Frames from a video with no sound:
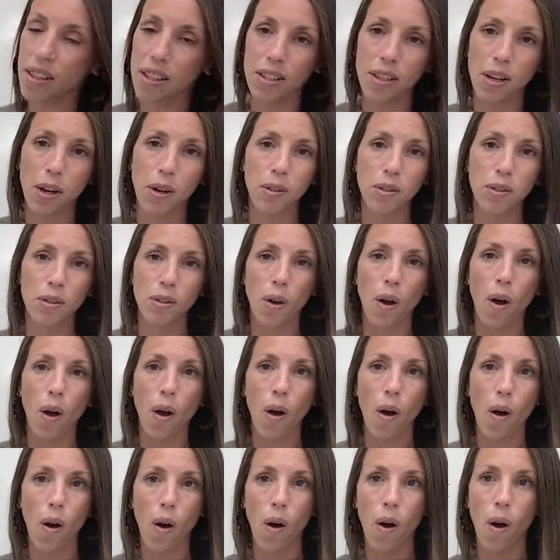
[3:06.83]
the notes
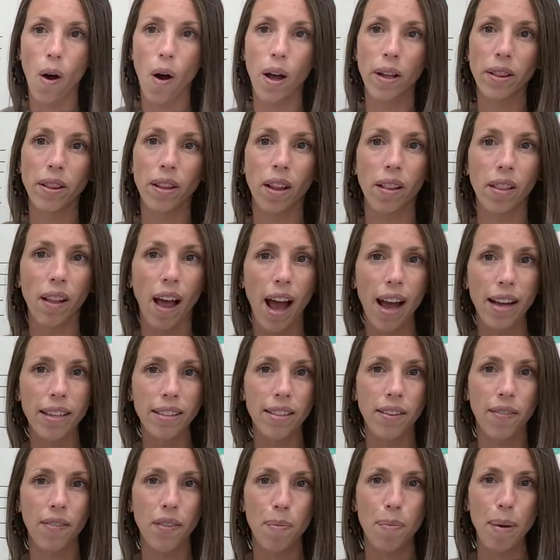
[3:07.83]
on the
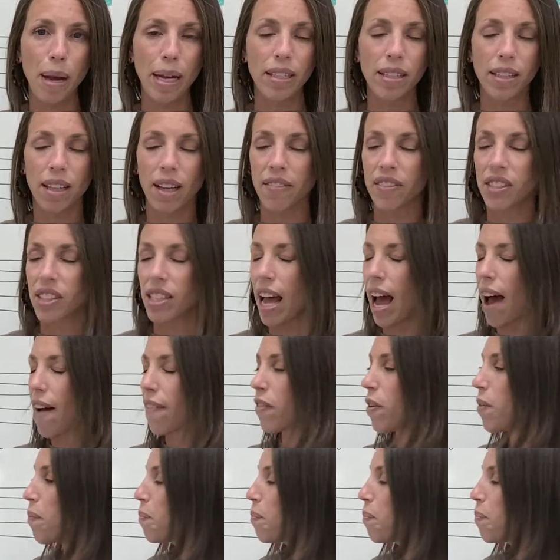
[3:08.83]
lines of the bass clef staff,